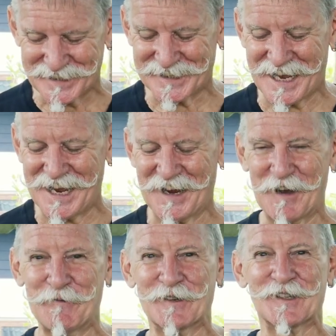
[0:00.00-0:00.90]
Today,
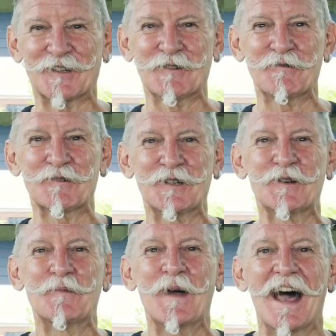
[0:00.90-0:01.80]
I want to talk to
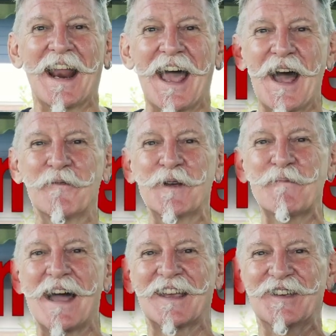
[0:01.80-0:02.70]
you about how we
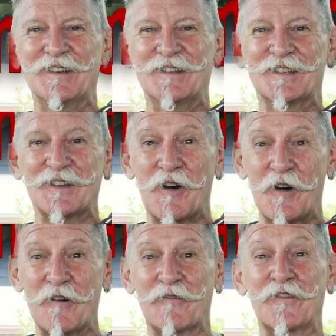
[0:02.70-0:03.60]
make use
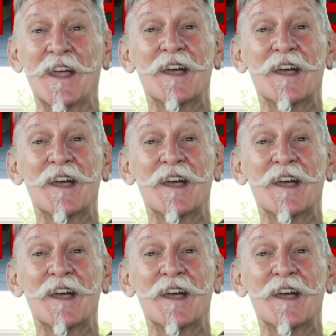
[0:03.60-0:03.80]
of